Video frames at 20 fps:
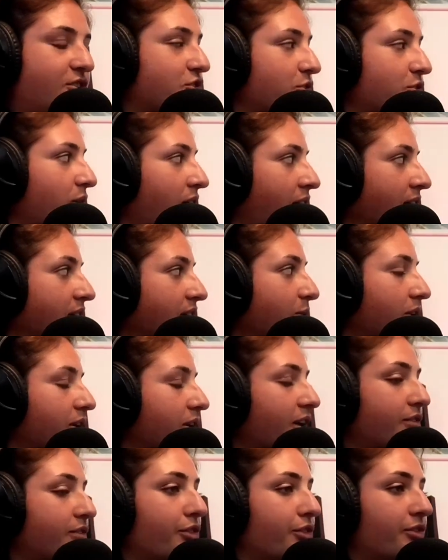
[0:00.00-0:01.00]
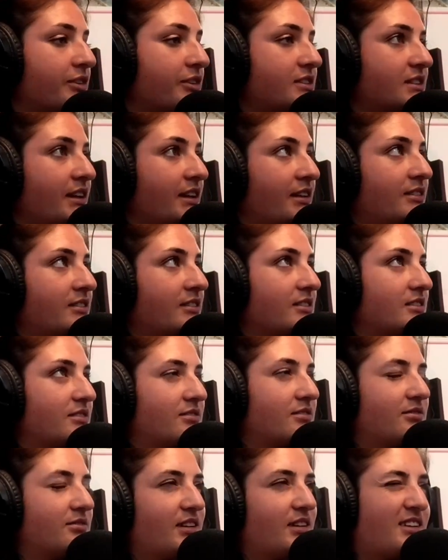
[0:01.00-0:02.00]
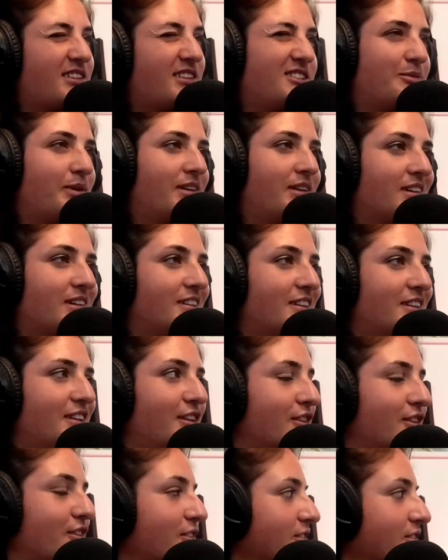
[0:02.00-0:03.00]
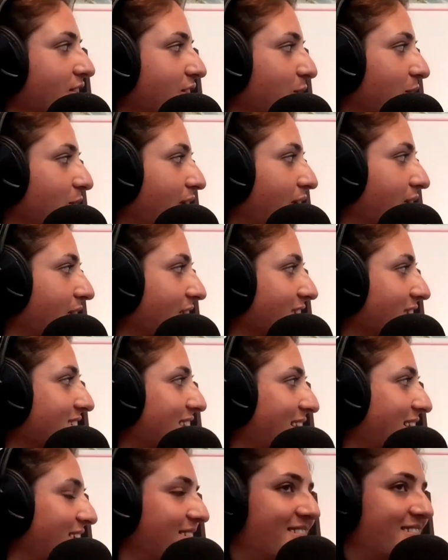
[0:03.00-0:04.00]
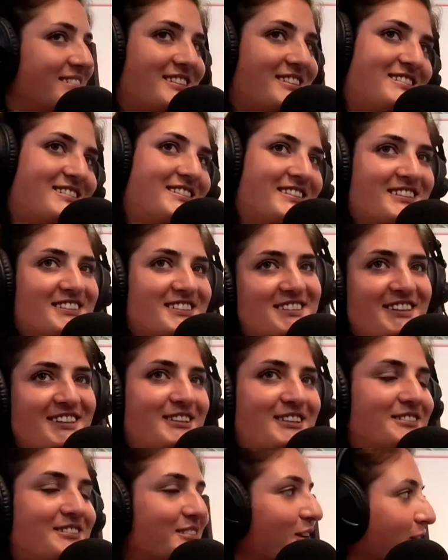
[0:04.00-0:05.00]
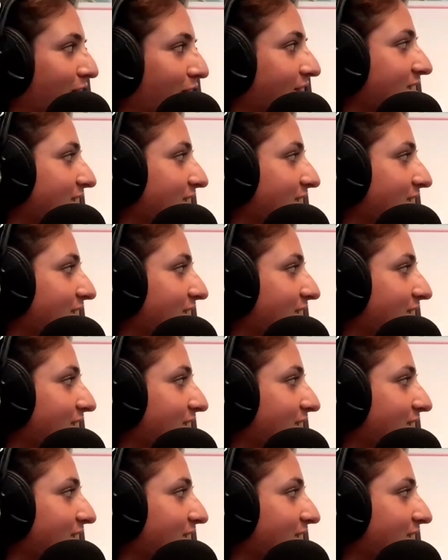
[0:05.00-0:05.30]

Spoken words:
Each squad will cover three stands. Depending on the years, you would have like 10 to 16 guards.